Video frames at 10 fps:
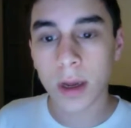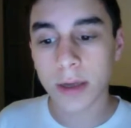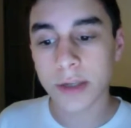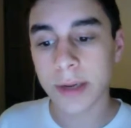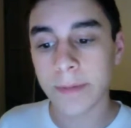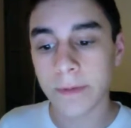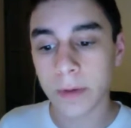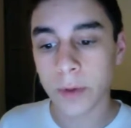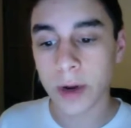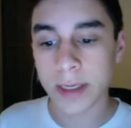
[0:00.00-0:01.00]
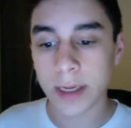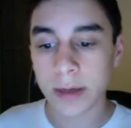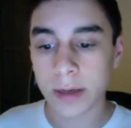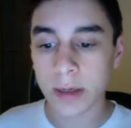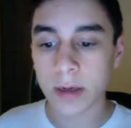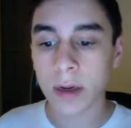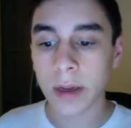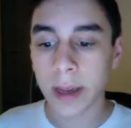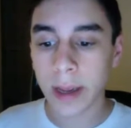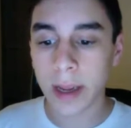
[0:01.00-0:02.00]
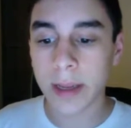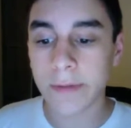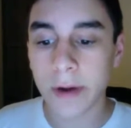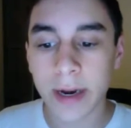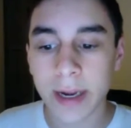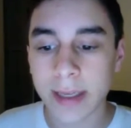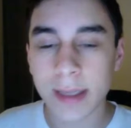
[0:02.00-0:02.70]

chip for processor. It's very nice.